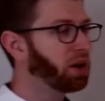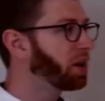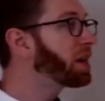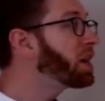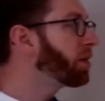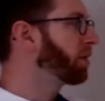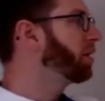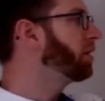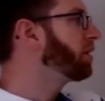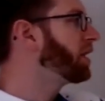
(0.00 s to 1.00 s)
either
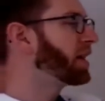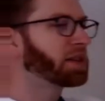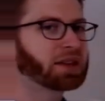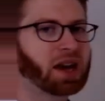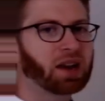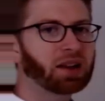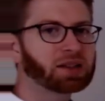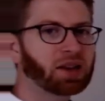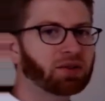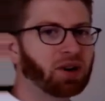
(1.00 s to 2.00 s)
an acid-catalyzed
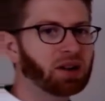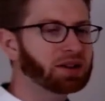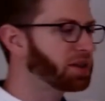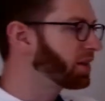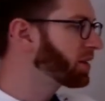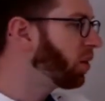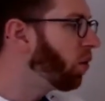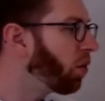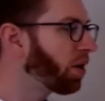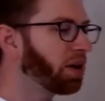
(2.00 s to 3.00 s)
hydrolysis
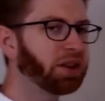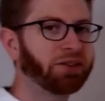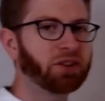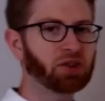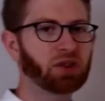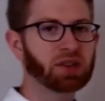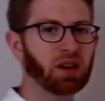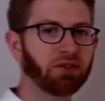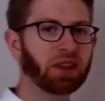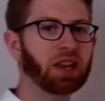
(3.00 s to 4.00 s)
or the Fischer
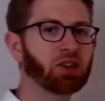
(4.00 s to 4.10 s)
esterification,